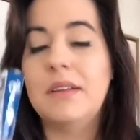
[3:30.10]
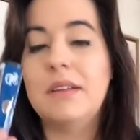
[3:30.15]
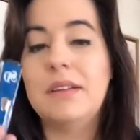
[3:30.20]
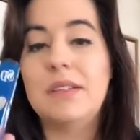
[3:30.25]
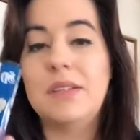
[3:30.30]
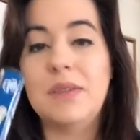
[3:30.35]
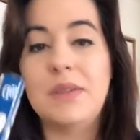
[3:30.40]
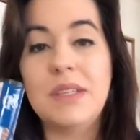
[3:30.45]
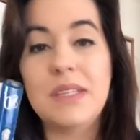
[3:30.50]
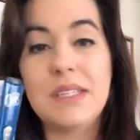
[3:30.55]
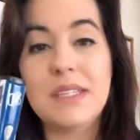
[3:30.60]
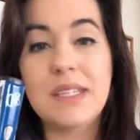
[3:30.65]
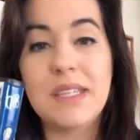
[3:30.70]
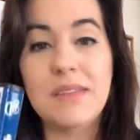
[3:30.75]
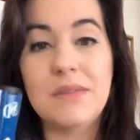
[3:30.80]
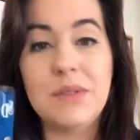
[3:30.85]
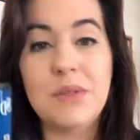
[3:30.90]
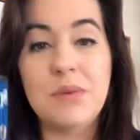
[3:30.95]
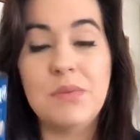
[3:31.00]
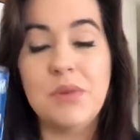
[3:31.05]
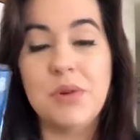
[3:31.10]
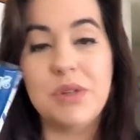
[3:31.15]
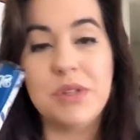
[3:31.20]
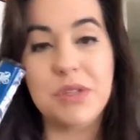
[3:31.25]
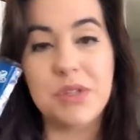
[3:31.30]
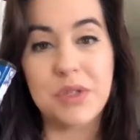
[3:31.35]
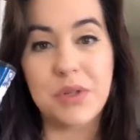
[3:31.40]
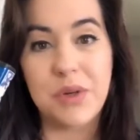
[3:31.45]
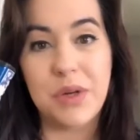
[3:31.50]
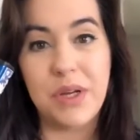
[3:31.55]
So this gives you a more
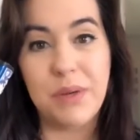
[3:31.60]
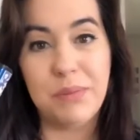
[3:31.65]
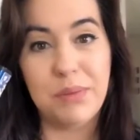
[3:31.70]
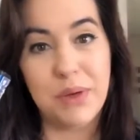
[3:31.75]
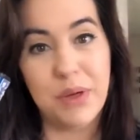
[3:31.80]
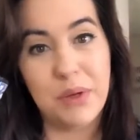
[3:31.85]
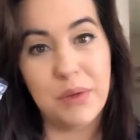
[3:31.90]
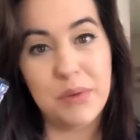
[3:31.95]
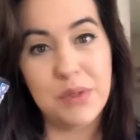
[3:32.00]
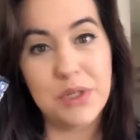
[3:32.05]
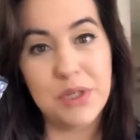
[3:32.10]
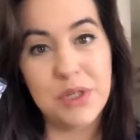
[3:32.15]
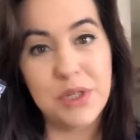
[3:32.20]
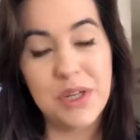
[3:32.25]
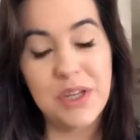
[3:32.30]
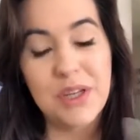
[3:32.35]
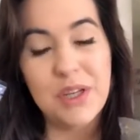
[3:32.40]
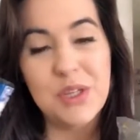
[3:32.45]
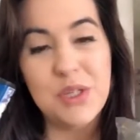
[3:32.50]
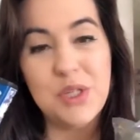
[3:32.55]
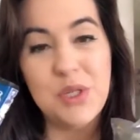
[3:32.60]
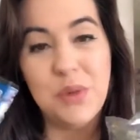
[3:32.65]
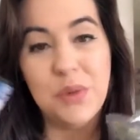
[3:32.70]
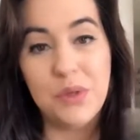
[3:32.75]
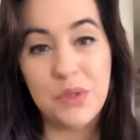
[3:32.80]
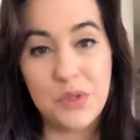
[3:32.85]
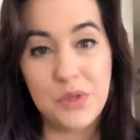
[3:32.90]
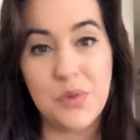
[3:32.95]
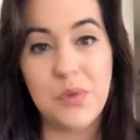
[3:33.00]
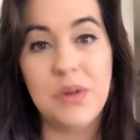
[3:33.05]
discreet approach to
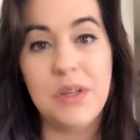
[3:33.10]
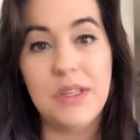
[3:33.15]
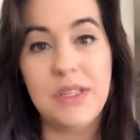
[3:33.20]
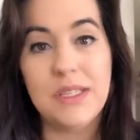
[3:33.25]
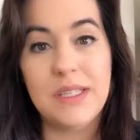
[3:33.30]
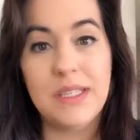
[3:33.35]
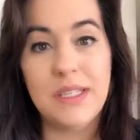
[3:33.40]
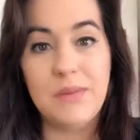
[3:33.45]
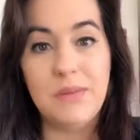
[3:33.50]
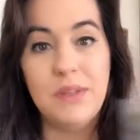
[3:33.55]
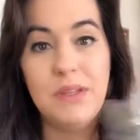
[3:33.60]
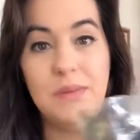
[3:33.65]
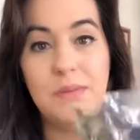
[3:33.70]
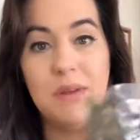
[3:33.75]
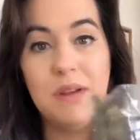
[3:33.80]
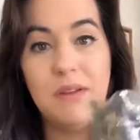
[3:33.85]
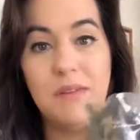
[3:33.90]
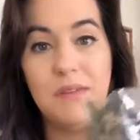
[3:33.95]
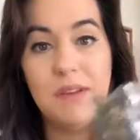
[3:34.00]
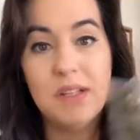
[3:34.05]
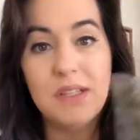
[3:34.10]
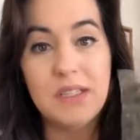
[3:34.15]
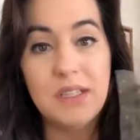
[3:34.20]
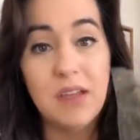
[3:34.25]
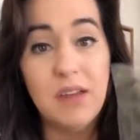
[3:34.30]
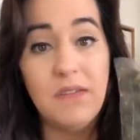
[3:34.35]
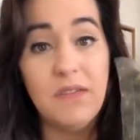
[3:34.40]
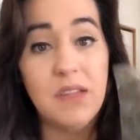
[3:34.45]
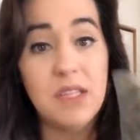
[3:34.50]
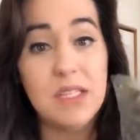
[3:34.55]
enjoying the CBD benefits
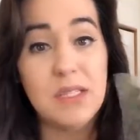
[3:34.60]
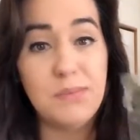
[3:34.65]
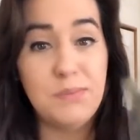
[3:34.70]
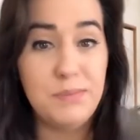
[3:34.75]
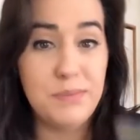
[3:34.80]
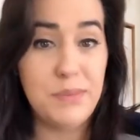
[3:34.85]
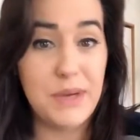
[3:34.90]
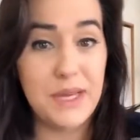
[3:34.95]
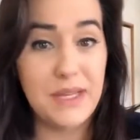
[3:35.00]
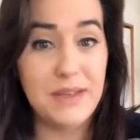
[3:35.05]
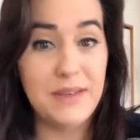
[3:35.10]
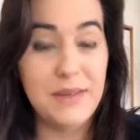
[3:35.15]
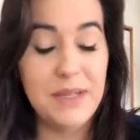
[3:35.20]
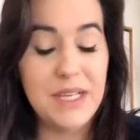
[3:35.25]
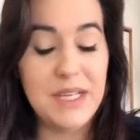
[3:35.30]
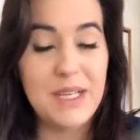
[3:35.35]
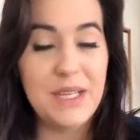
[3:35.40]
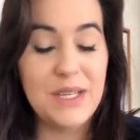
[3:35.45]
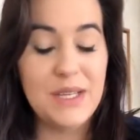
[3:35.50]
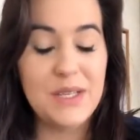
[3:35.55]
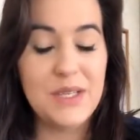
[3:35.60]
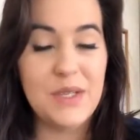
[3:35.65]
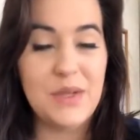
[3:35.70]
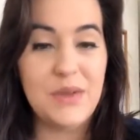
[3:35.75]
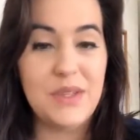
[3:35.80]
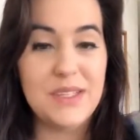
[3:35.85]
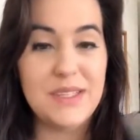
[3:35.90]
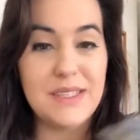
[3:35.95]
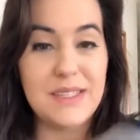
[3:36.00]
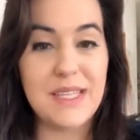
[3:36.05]
of this bud. So
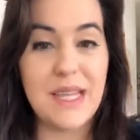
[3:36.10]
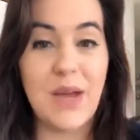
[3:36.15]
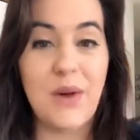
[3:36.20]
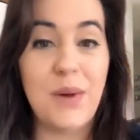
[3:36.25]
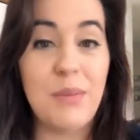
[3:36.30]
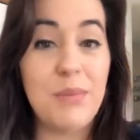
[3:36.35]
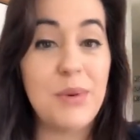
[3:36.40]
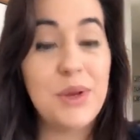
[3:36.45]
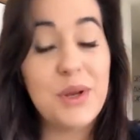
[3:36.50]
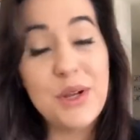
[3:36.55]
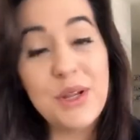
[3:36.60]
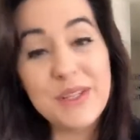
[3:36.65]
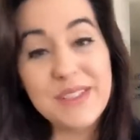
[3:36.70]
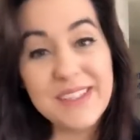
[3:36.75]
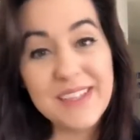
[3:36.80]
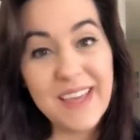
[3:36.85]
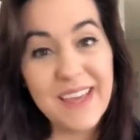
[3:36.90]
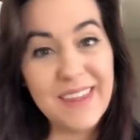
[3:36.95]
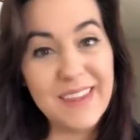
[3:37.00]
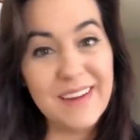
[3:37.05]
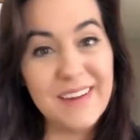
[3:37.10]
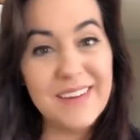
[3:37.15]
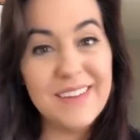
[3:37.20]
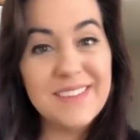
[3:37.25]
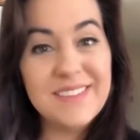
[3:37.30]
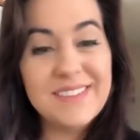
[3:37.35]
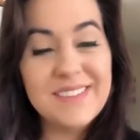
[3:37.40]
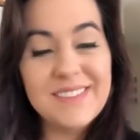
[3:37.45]
this is how I put it all together.